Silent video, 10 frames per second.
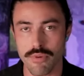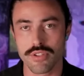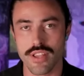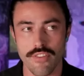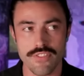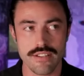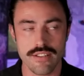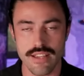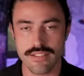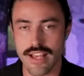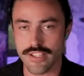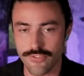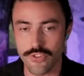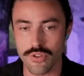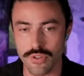most often says
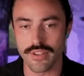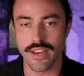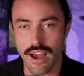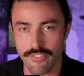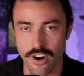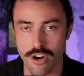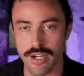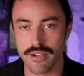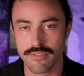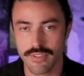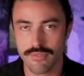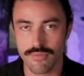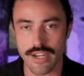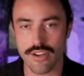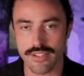food, not pharma,
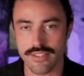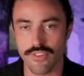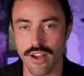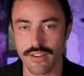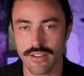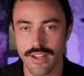right across the front.